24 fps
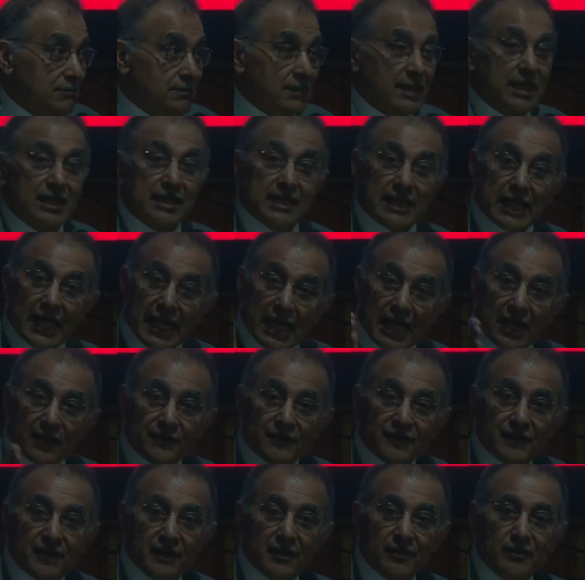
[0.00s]
and
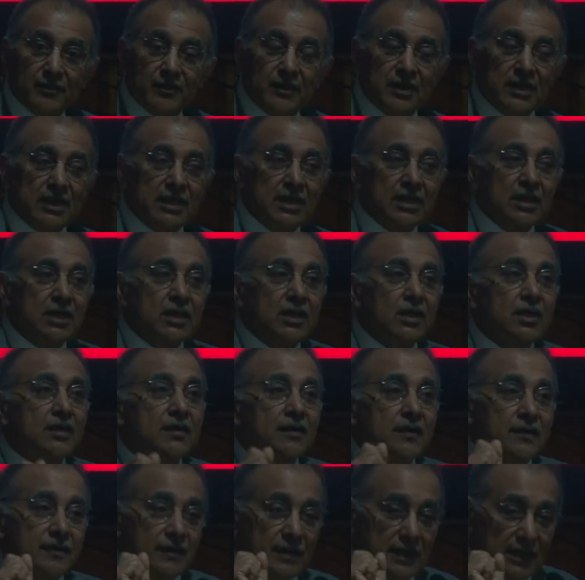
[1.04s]
half them,
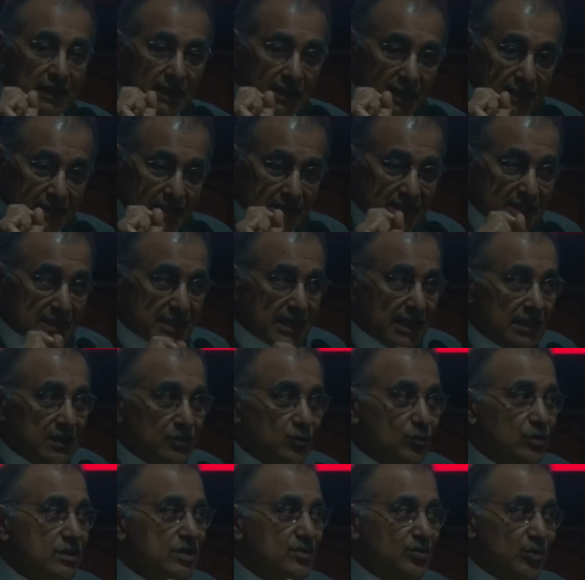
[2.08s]
the stent
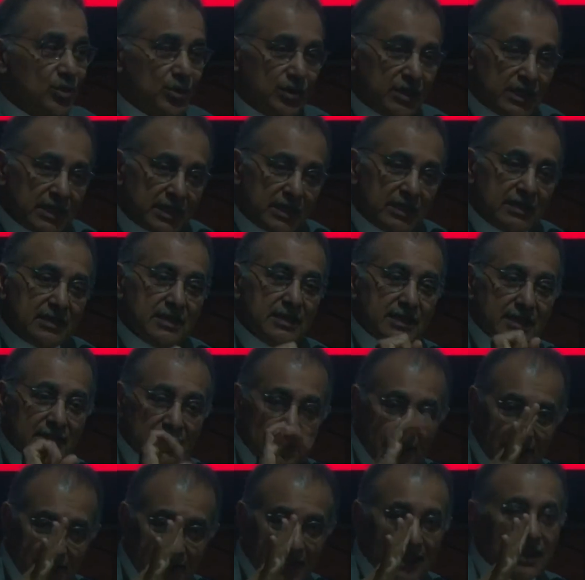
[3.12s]
was put in, the
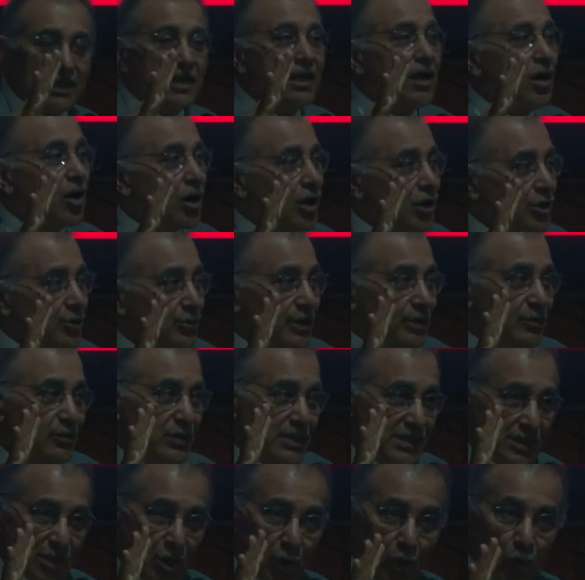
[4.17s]
artery
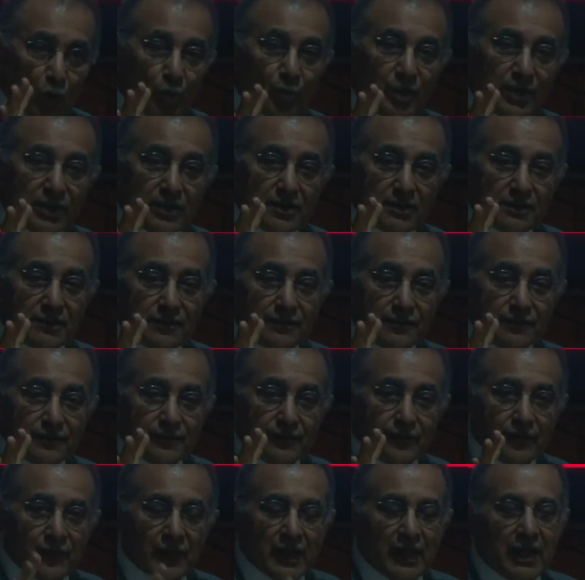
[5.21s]
was opened,
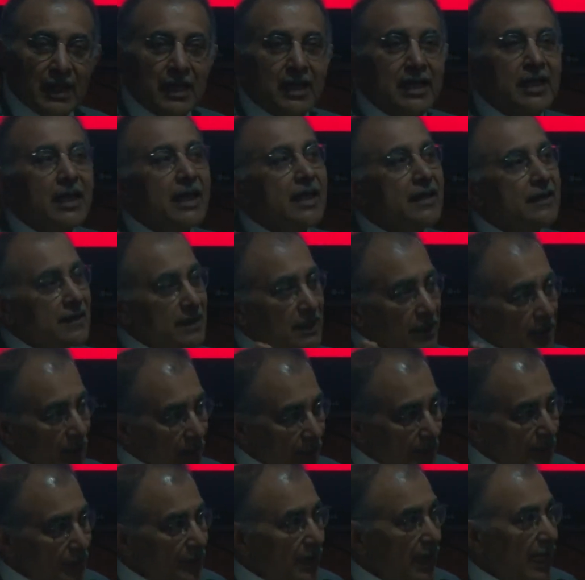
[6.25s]
and the
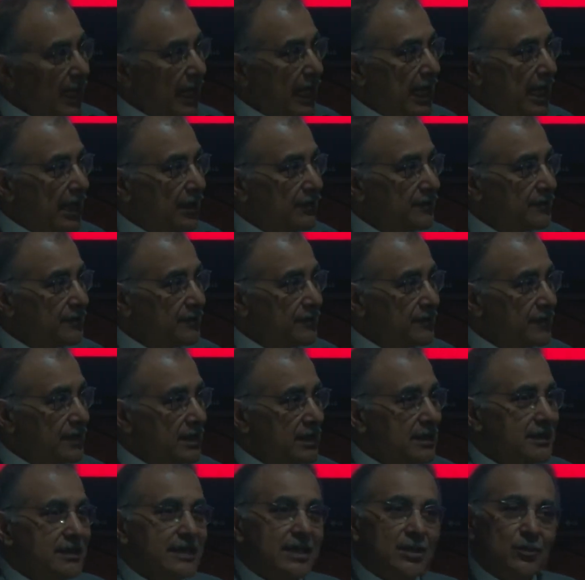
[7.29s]
other
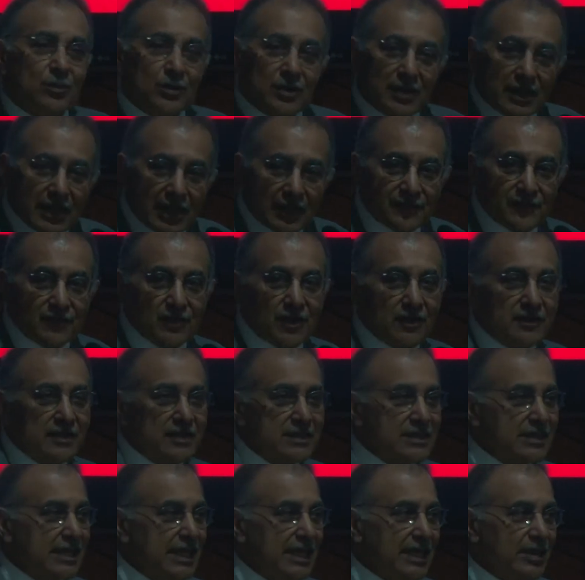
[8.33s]
half, they were left on the
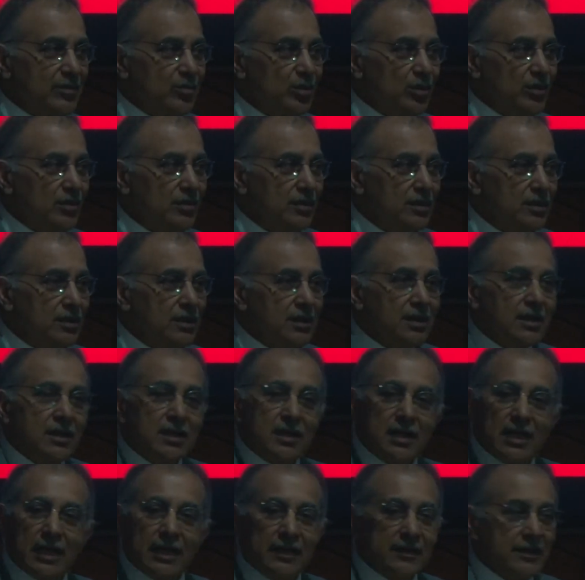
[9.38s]
table
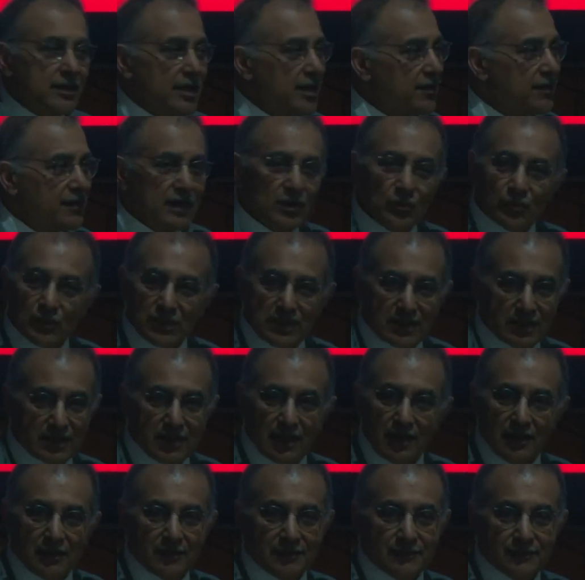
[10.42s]
and nothing was
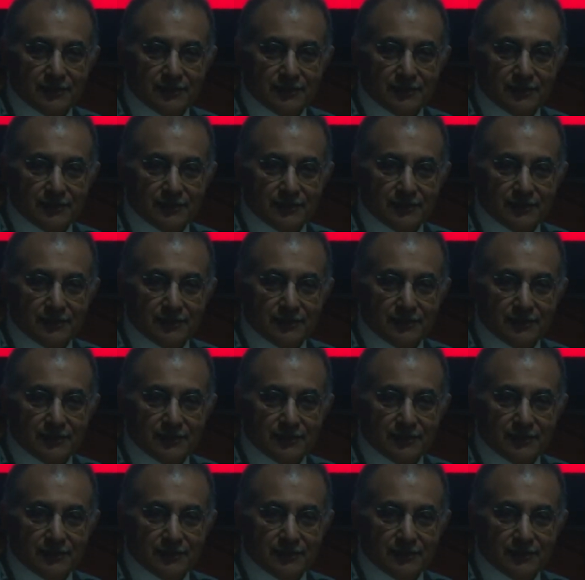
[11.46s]
done.